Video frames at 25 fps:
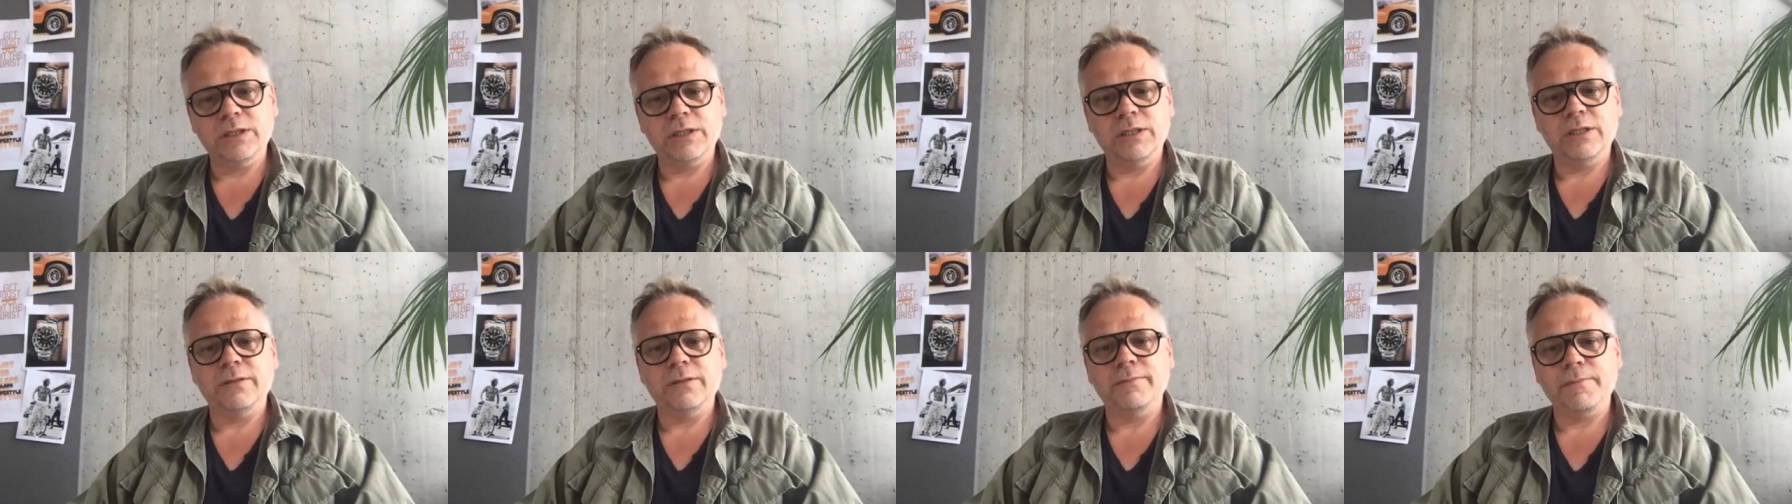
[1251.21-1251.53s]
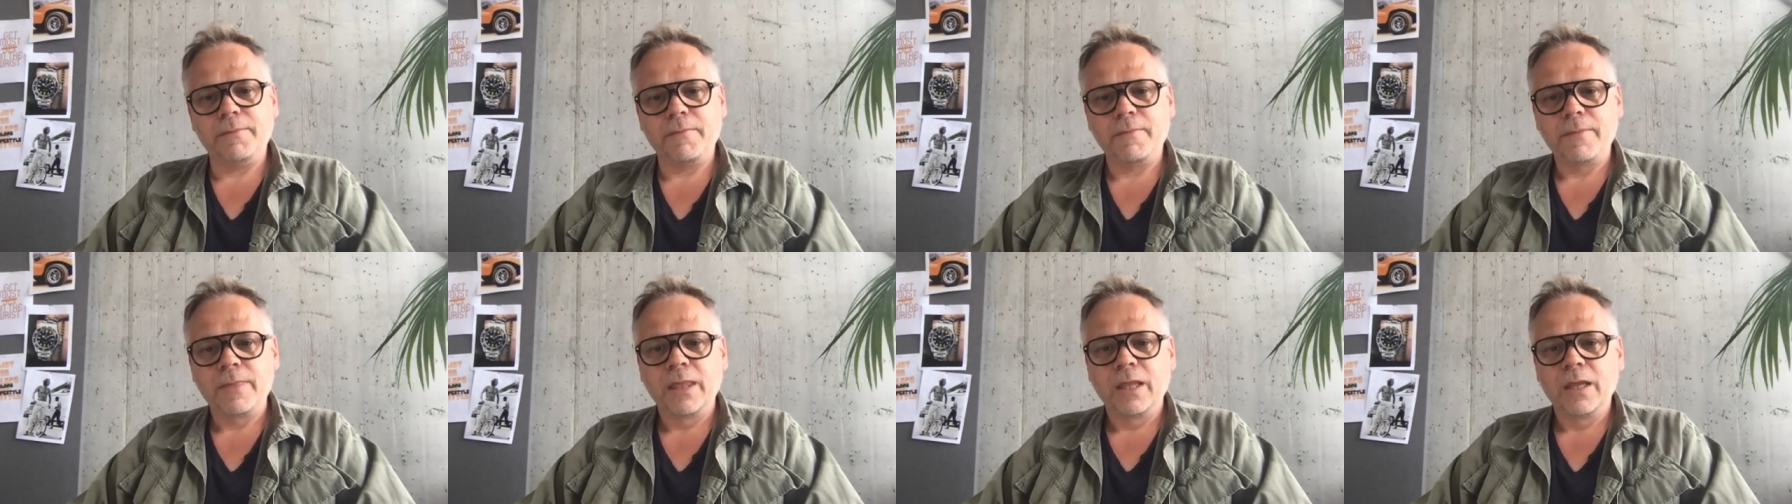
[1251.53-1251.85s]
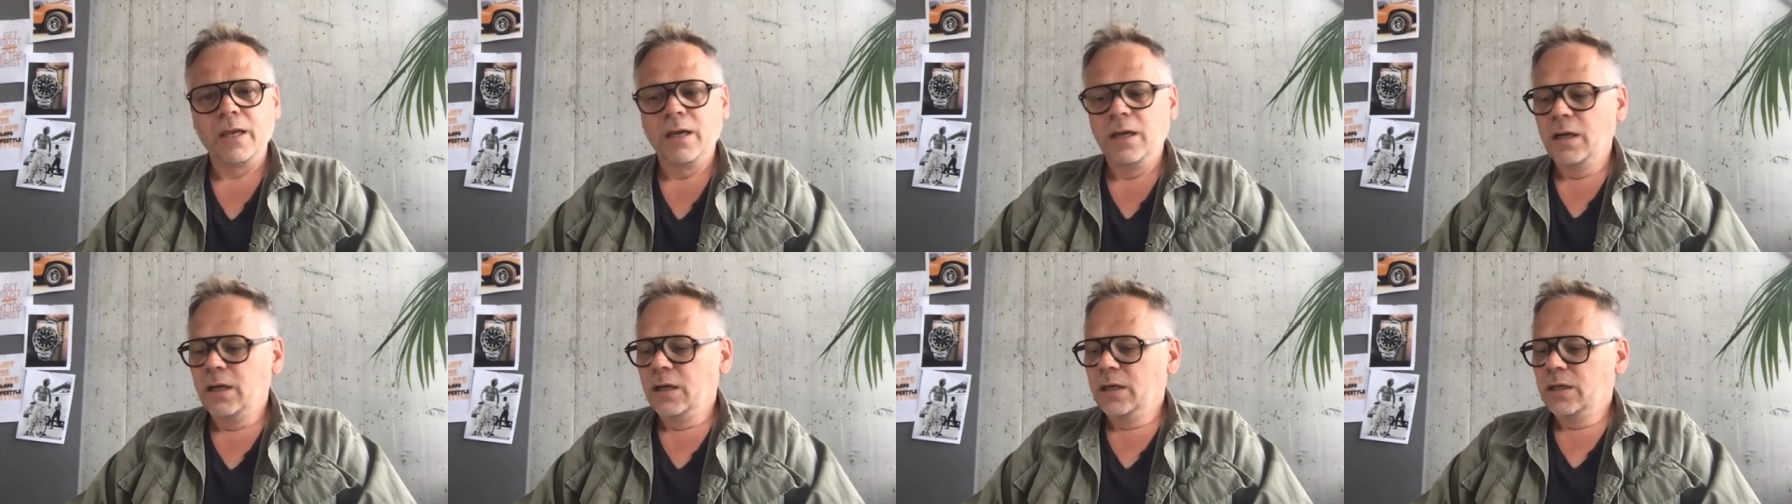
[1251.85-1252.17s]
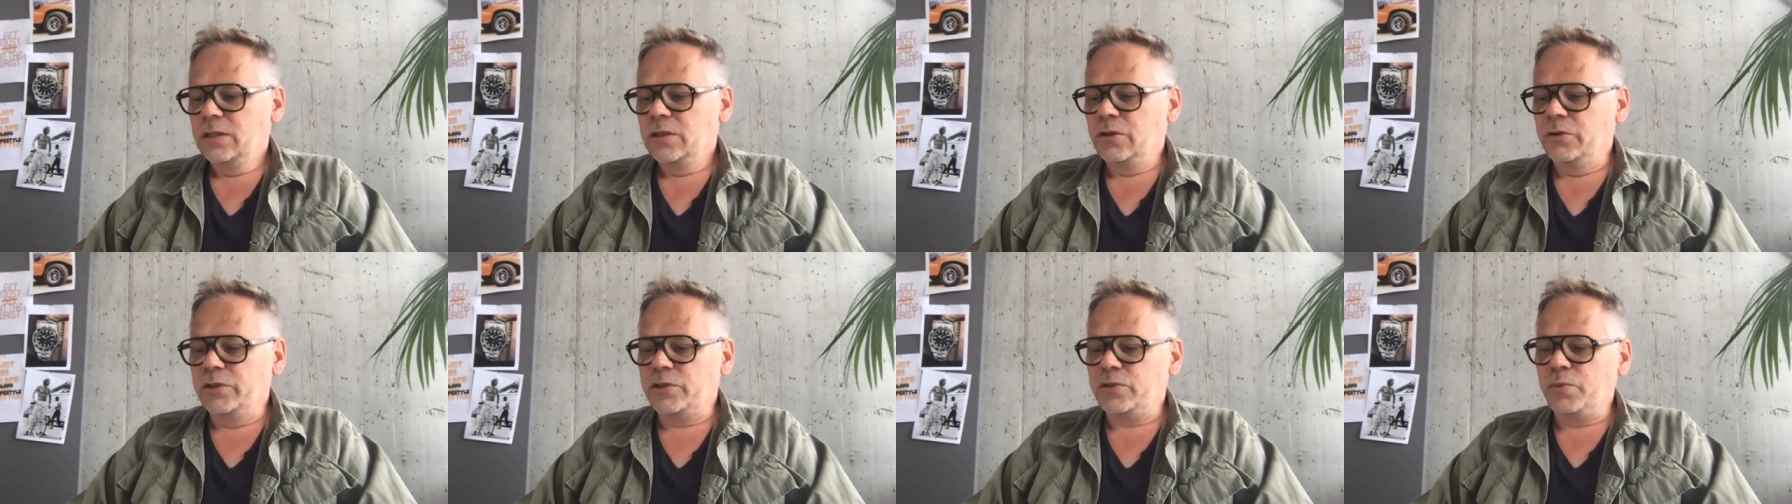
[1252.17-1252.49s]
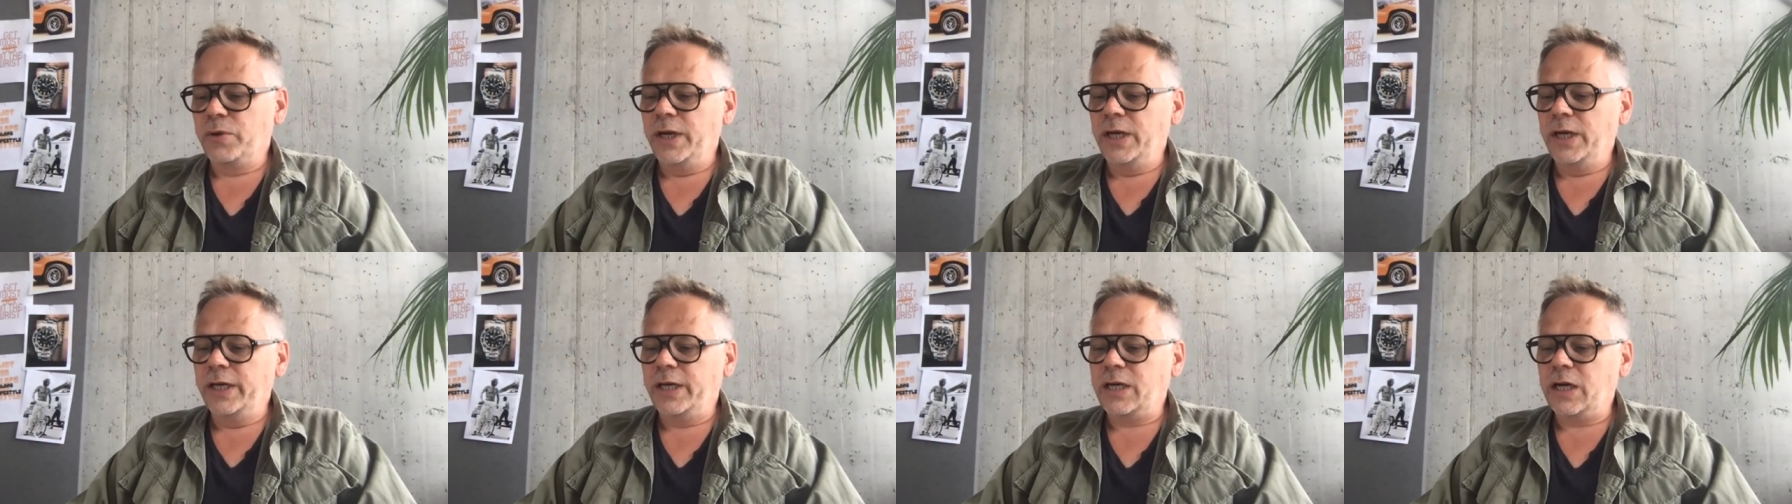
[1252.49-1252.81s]
Um, mm-hmm. so it's
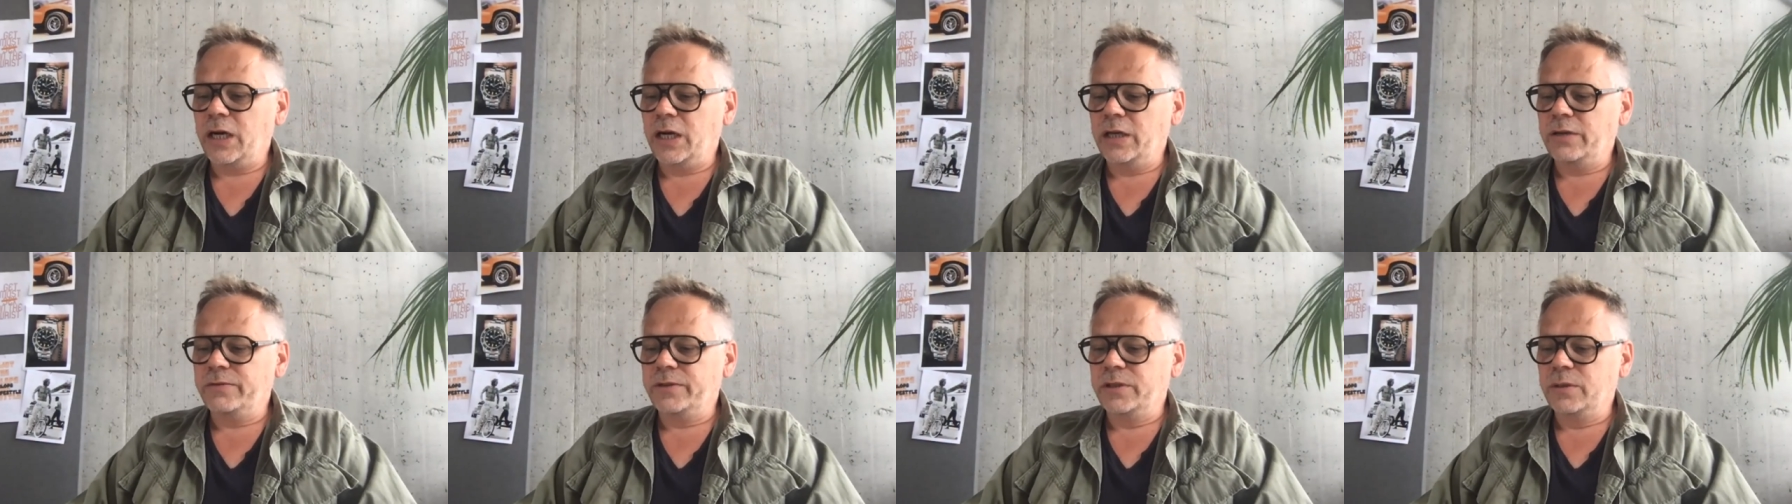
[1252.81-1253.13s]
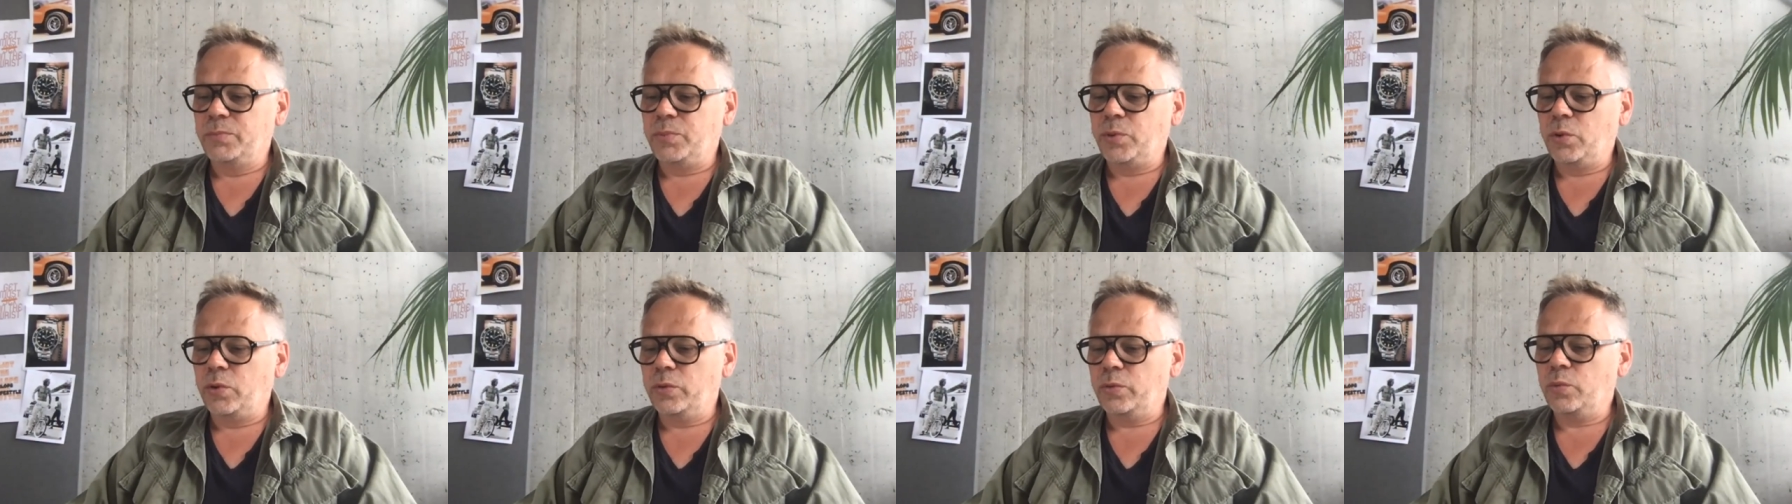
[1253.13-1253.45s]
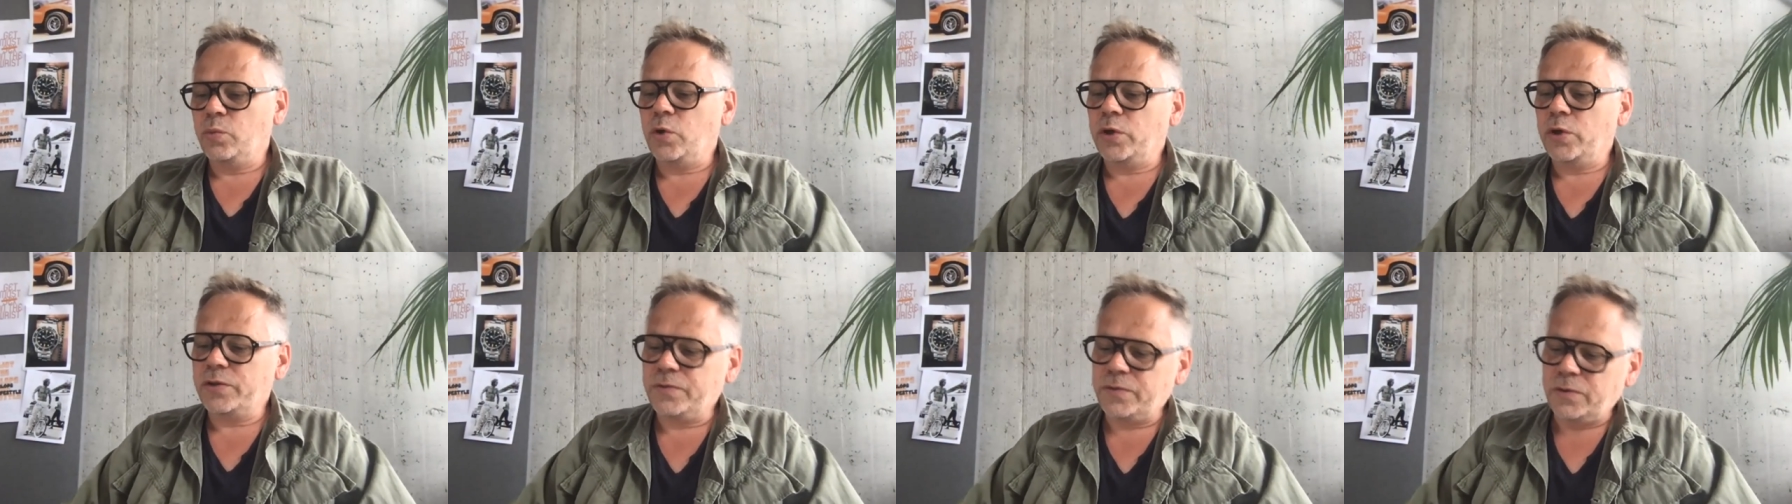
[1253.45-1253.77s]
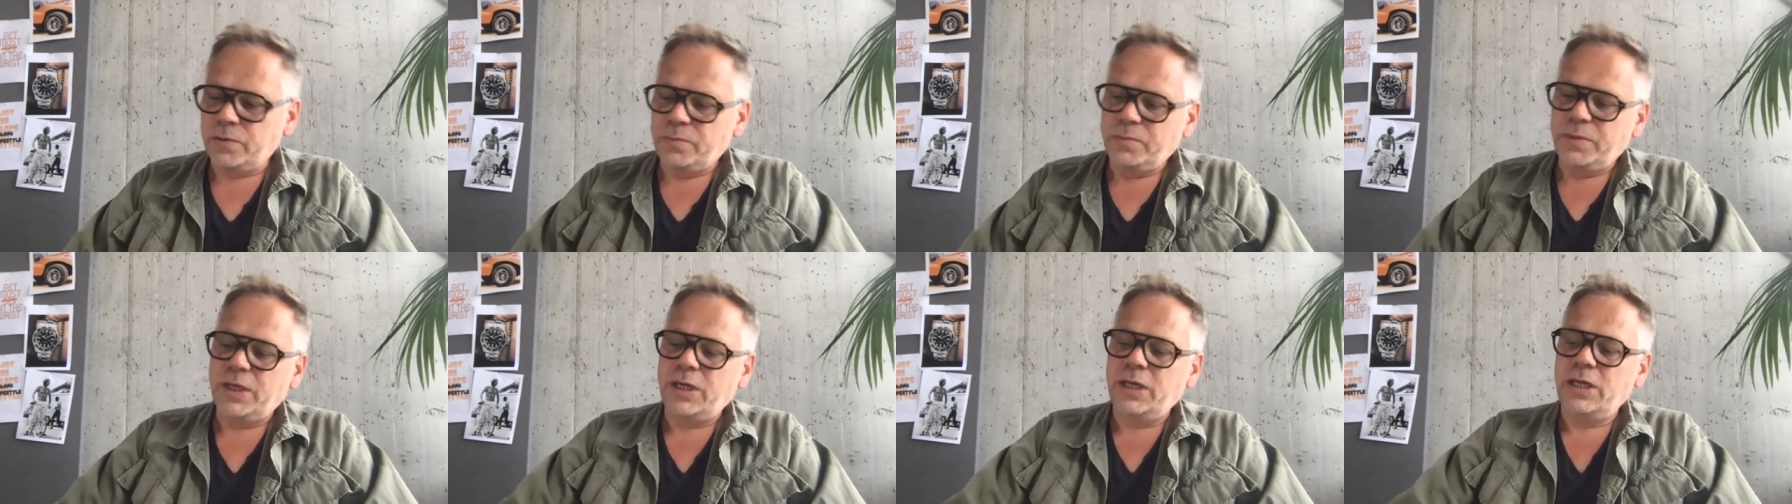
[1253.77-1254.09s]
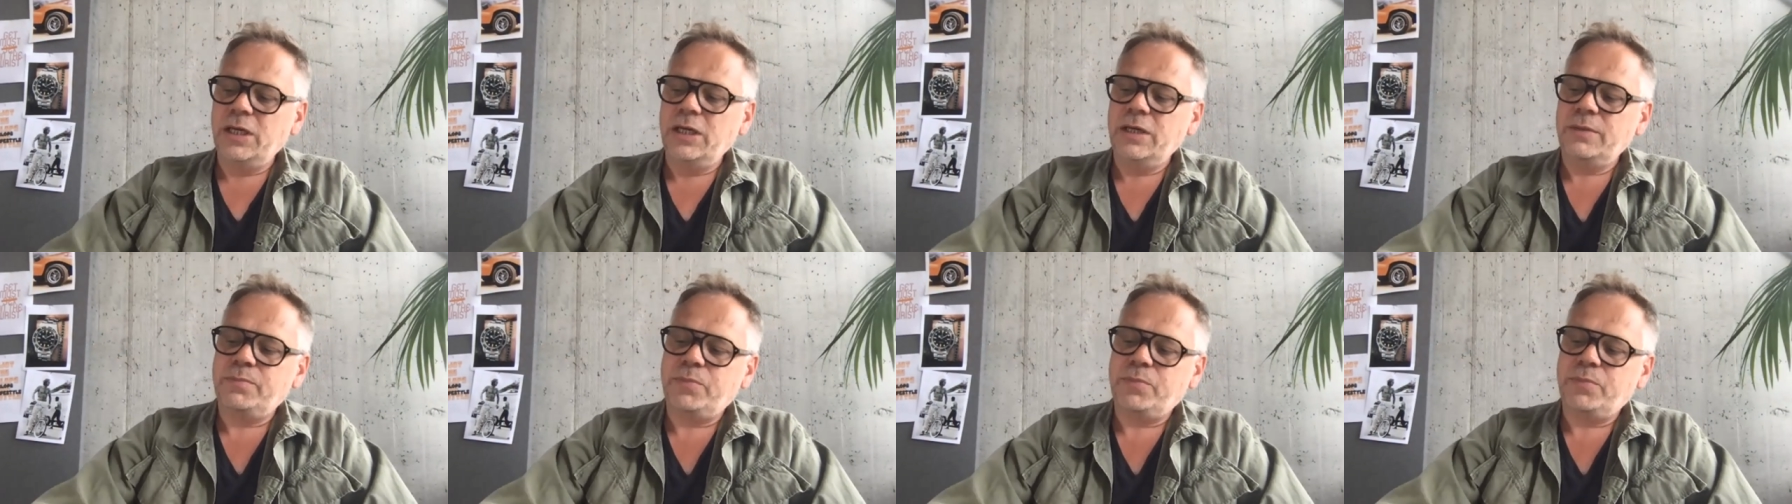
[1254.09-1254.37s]
really kind of an important watch for me